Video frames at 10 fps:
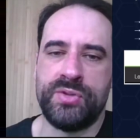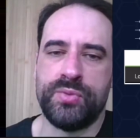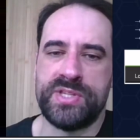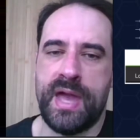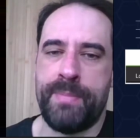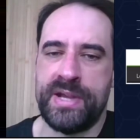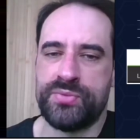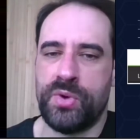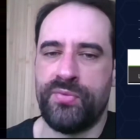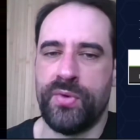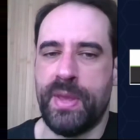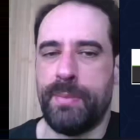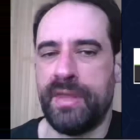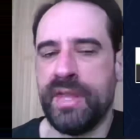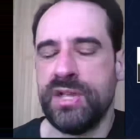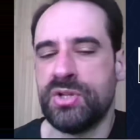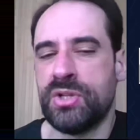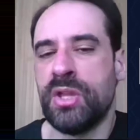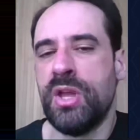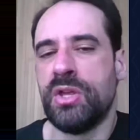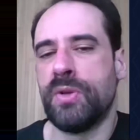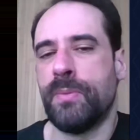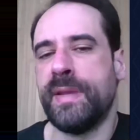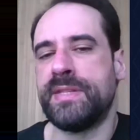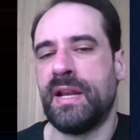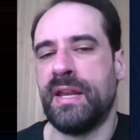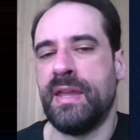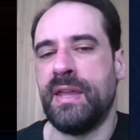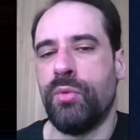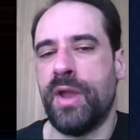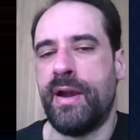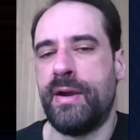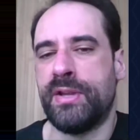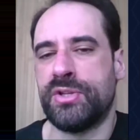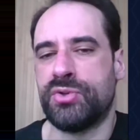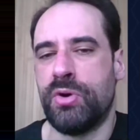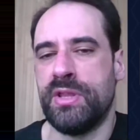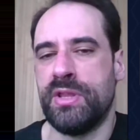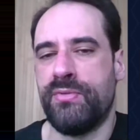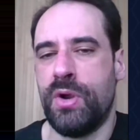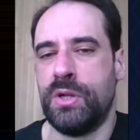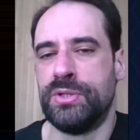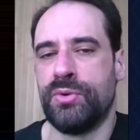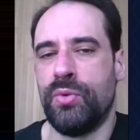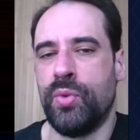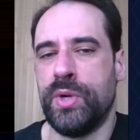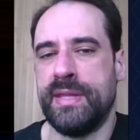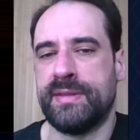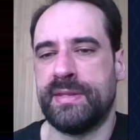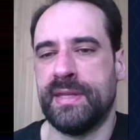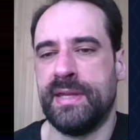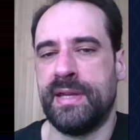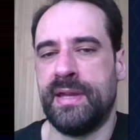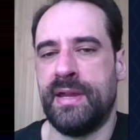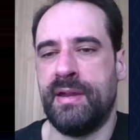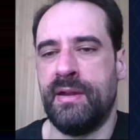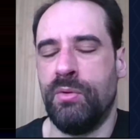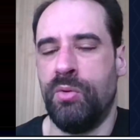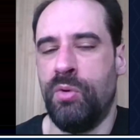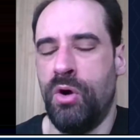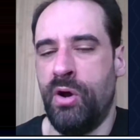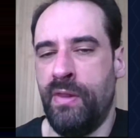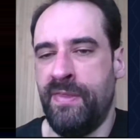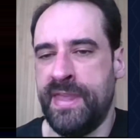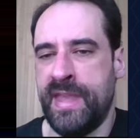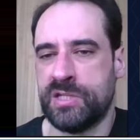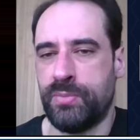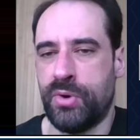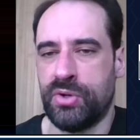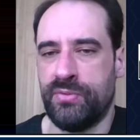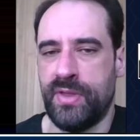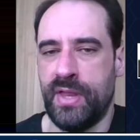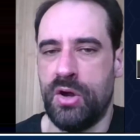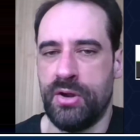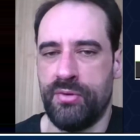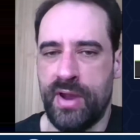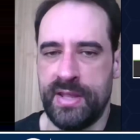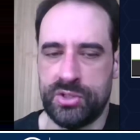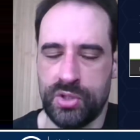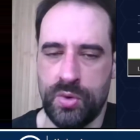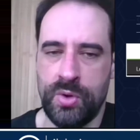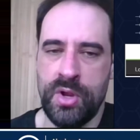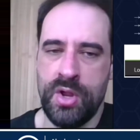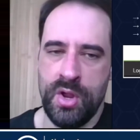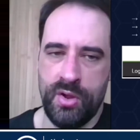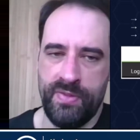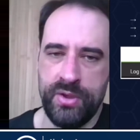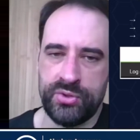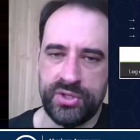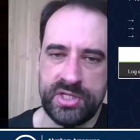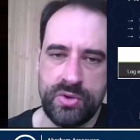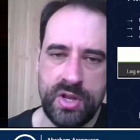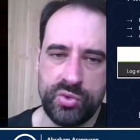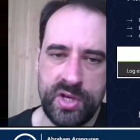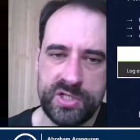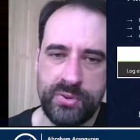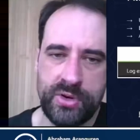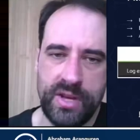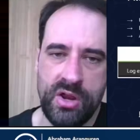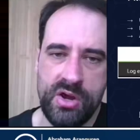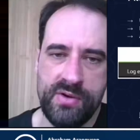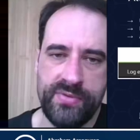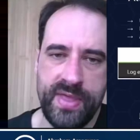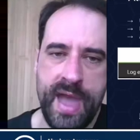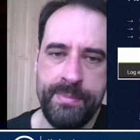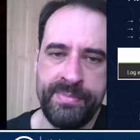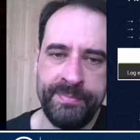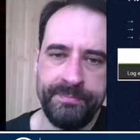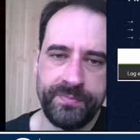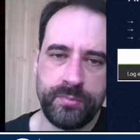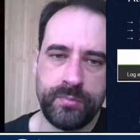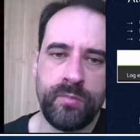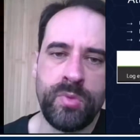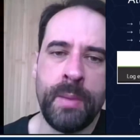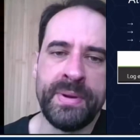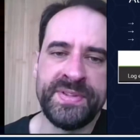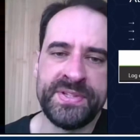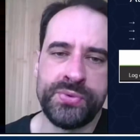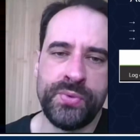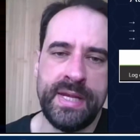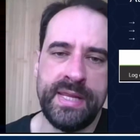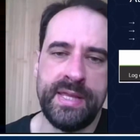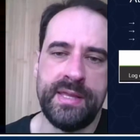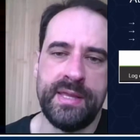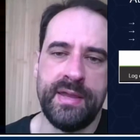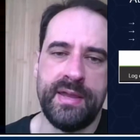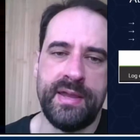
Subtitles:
this was a password vault application. So basically we are destroying the vault with the export of the log, right? So the user is trying to export the log of the app, but it's really